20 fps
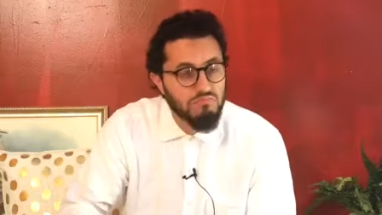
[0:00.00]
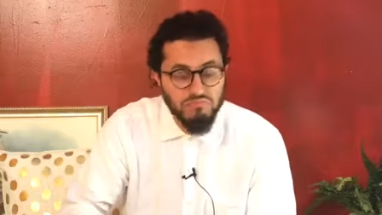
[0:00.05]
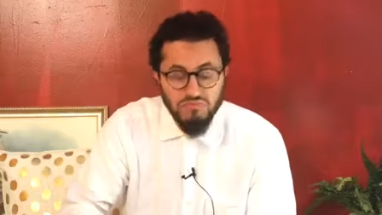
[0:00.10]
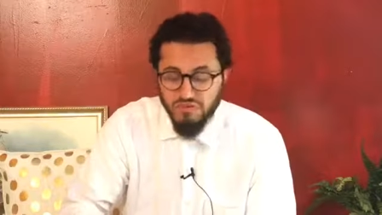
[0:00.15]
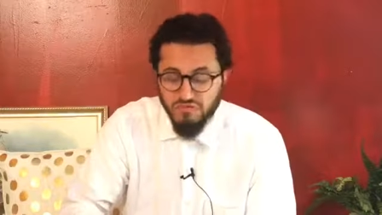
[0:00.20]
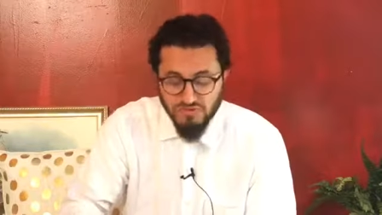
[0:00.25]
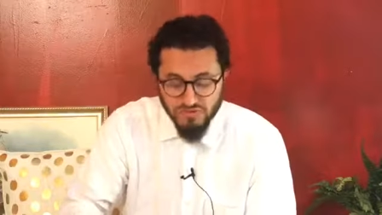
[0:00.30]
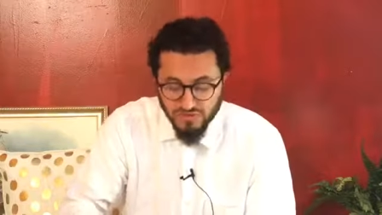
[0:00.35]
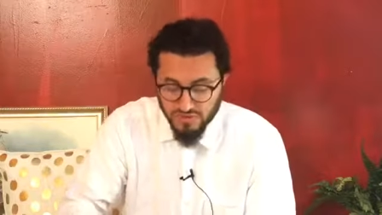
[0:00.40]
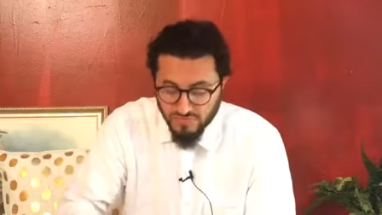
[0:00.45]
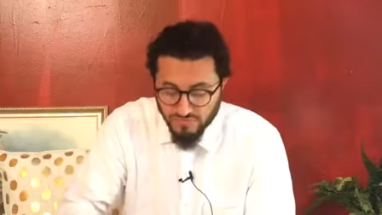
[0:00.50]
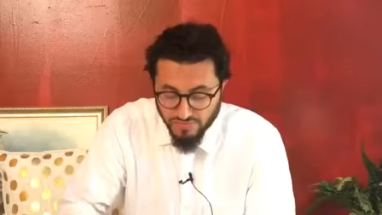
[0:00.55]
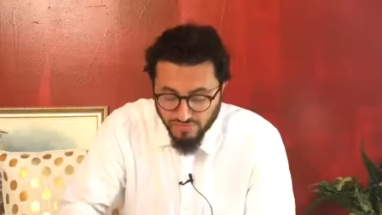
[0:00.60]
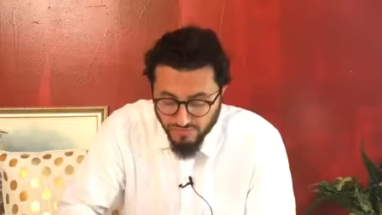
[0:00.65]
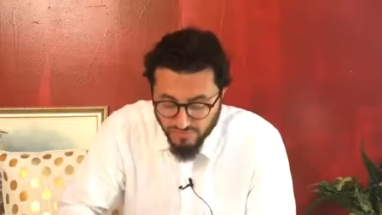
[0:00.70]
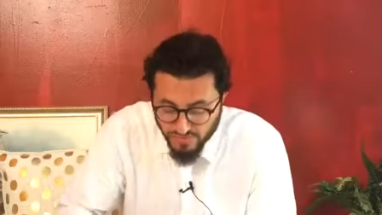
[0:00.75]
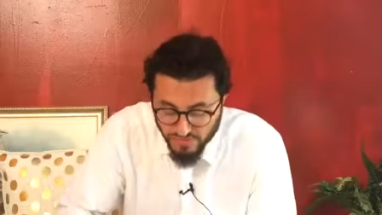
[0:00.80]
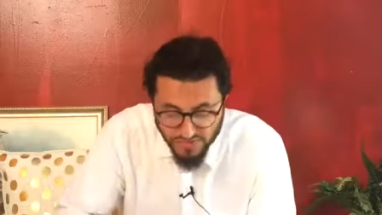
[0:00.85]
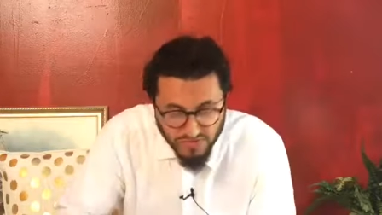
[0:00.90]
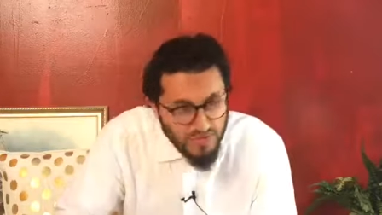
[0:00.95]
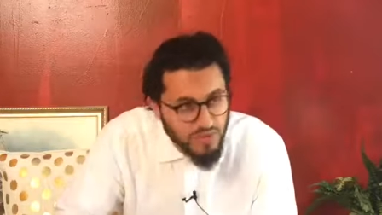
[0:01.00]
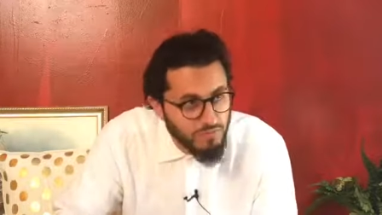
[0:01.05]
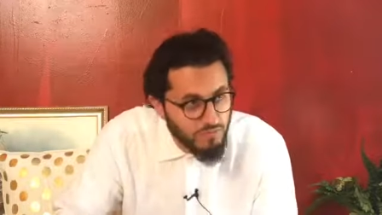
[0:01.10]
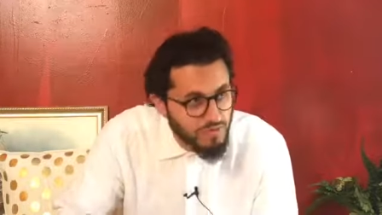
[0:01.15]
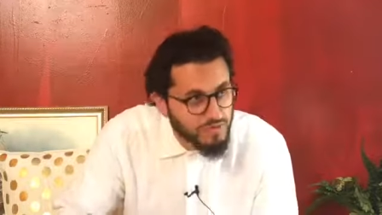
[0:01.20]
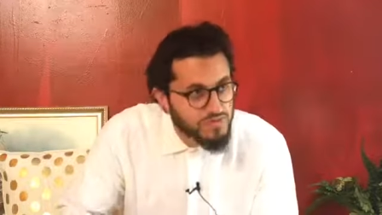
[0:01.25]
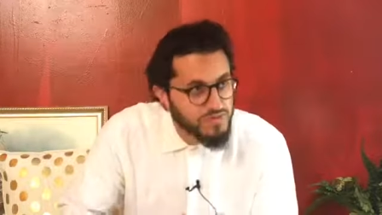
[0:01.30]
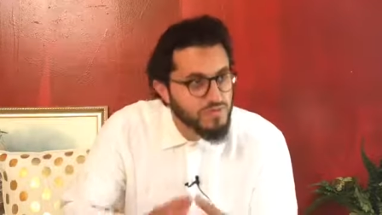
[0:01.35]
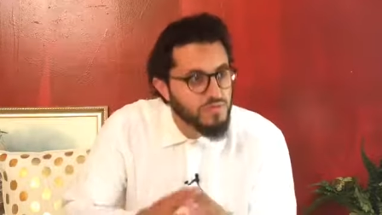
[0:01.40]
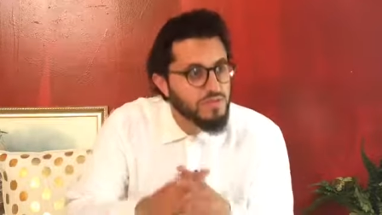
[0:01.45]
Never heard that. Before. the same
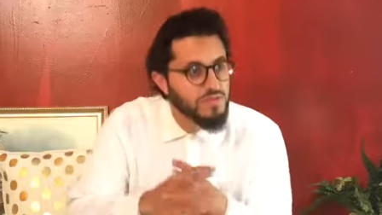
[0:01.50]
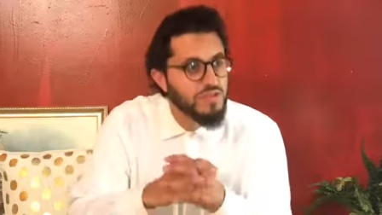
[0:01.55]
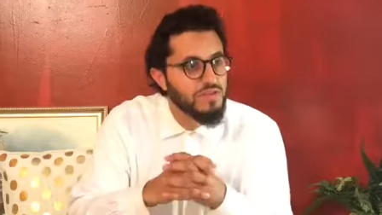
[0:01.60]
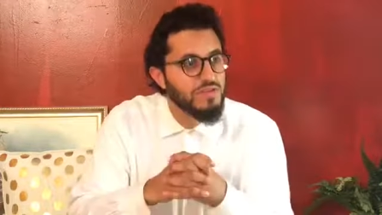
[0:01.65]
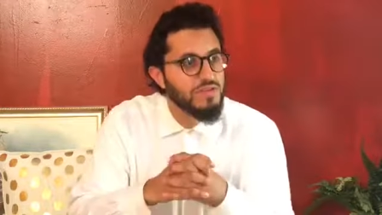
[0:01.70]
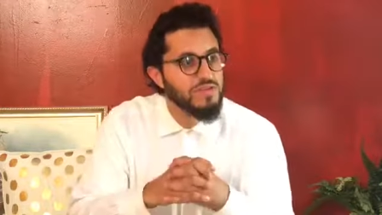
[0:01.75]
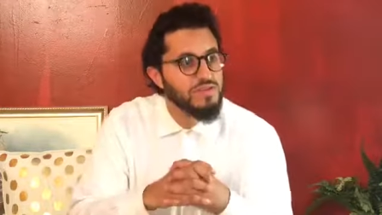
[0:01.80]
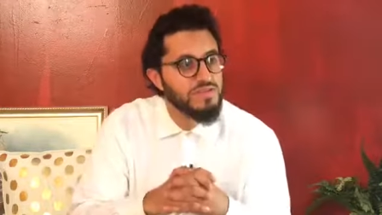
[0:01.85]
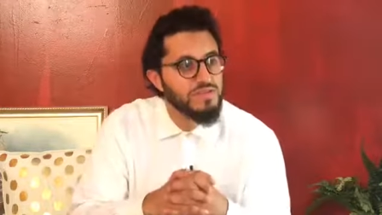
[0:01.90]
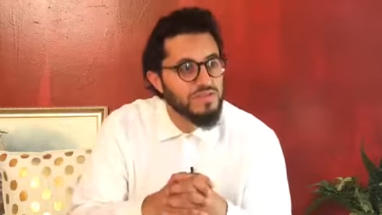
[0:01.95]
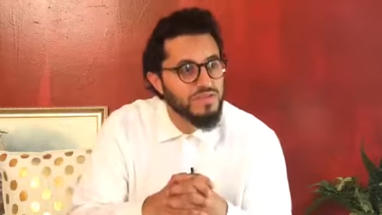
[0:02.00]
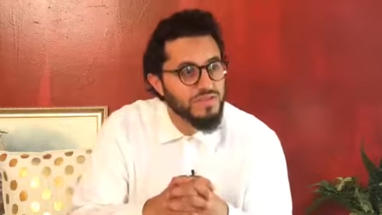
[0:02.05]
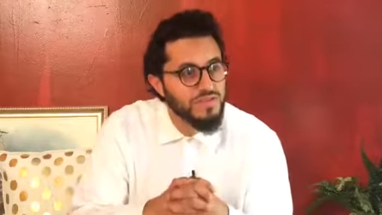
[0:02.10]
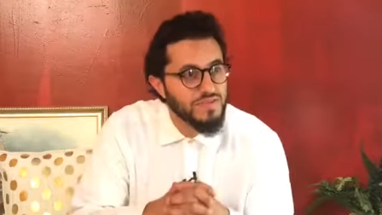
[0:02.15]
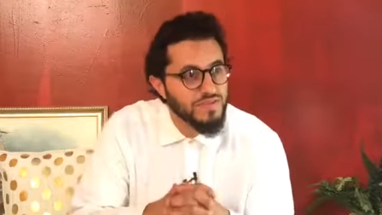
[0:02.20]
person who said this? Mm-hmm.